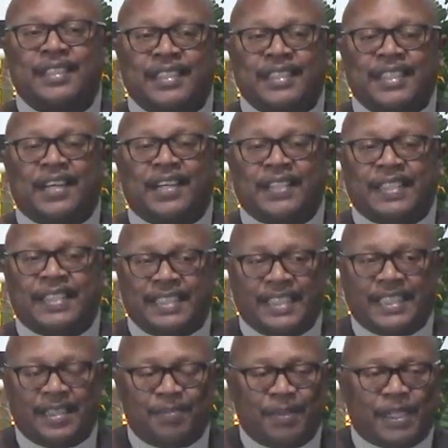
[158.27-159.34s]
Now, he
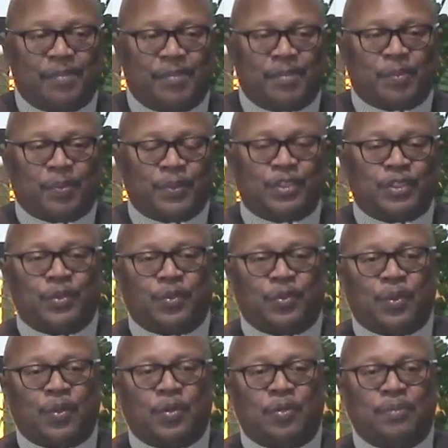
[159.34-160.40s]
did become a prisoner in
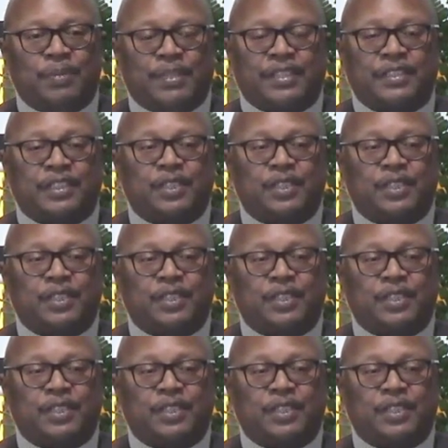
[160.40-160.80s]
Rome because